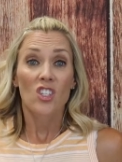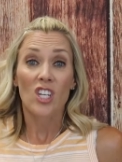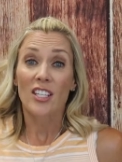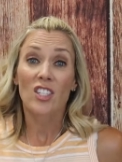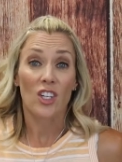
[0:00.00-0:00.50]

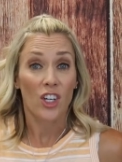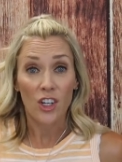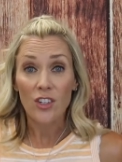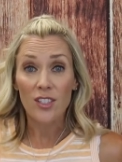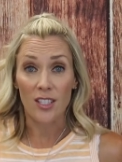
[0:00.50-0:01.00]
just to
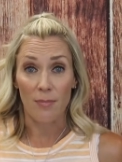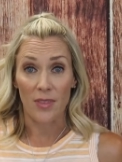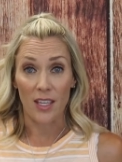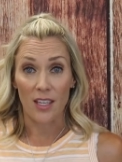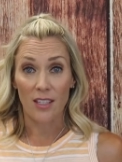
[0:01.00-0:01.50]
earn
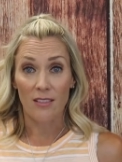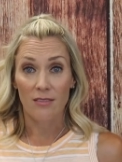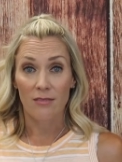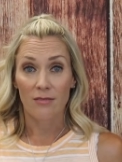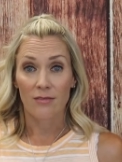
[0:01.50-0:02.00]
something,
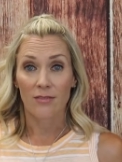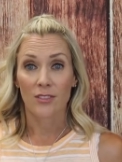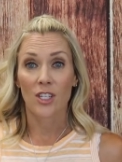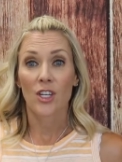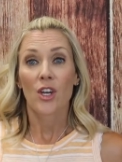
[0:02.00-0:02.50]

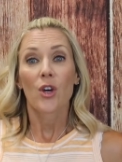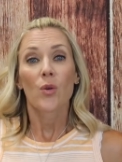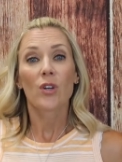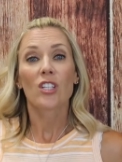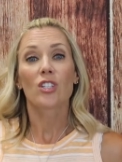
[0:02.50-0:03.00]
we